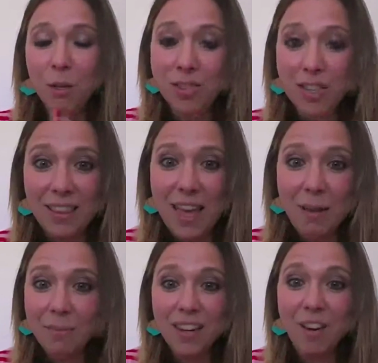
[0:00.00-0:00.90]
losing
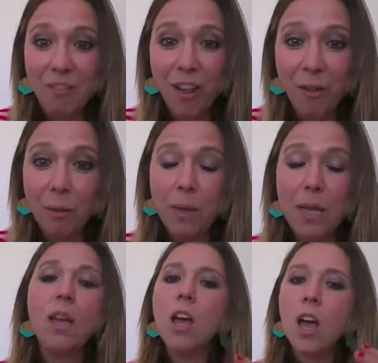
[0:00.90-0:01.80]
them. They're not following
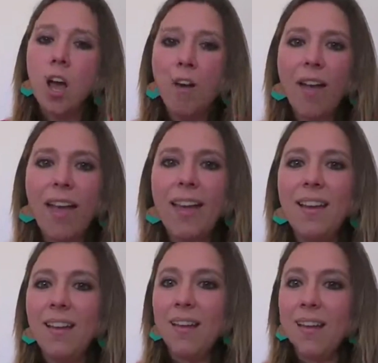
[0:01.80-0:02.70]
me.
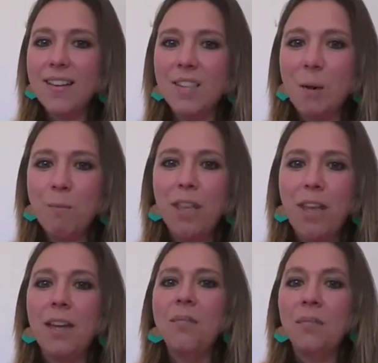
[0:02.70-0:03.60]
Okay, stop
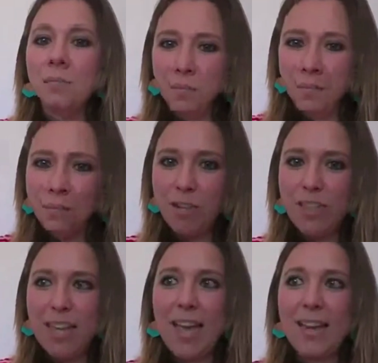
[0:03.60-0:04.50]
there,
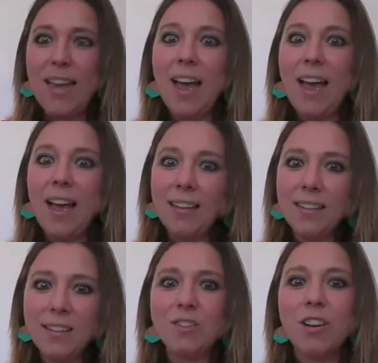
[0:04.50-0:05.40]
breathe again,
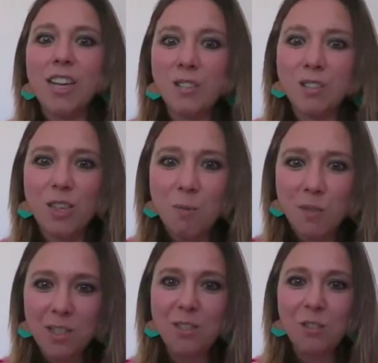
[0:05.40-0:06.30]
and try to
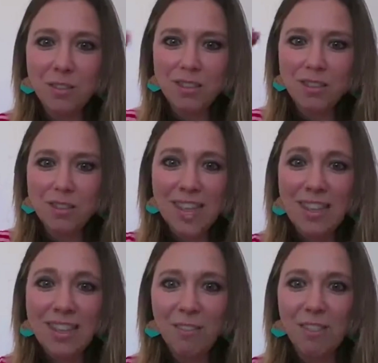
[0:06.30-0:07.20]
substitute this
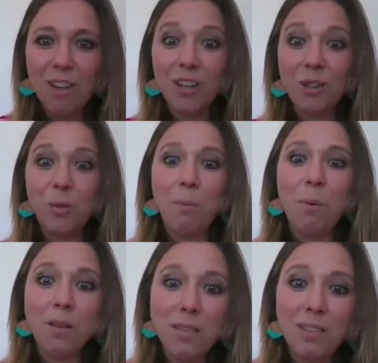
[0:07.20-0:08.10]
negative thought with a
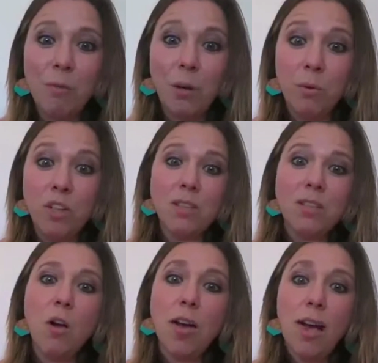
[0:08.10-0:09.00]
positive one, which
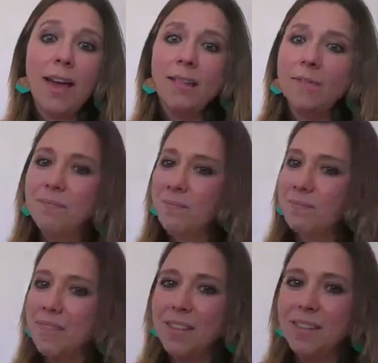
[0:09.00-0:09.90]
is, okay,
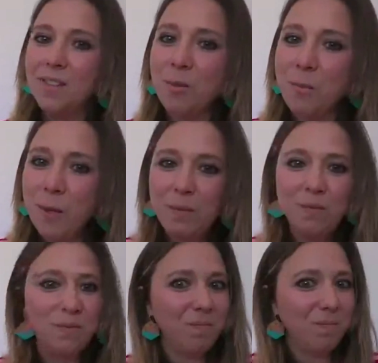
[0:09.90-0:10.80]
this is
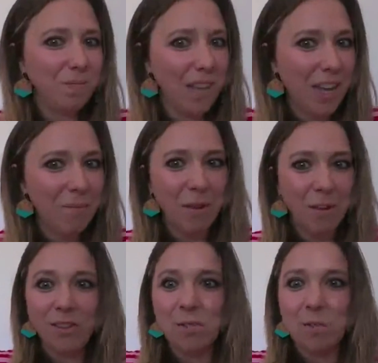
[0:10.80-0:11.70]
normal. I'm
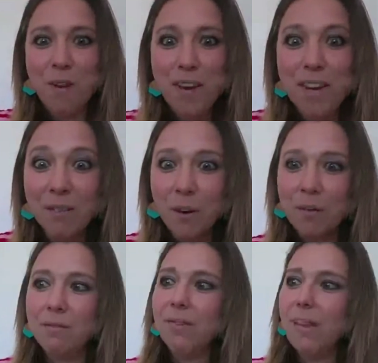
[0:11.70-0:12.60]
not a
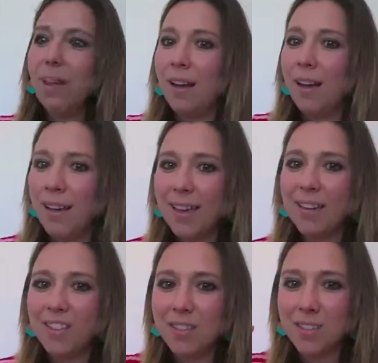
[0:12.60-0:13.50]
superhero. I
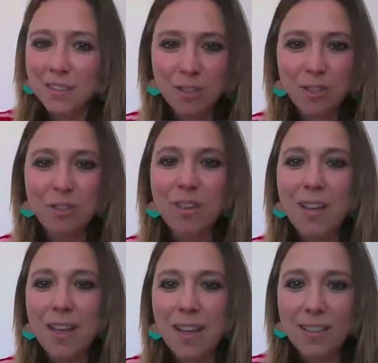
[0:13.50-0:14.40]
can just do
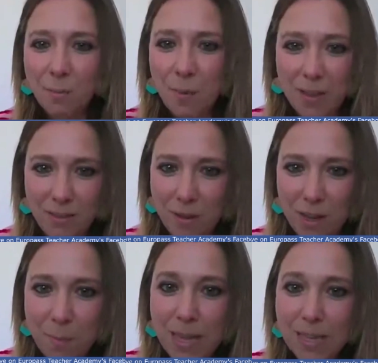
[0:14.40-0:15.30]
at best
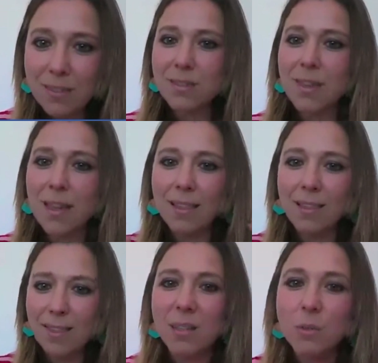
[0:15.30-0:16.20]
my best,
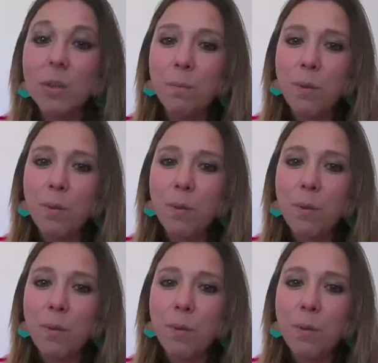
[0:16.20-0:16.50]
and this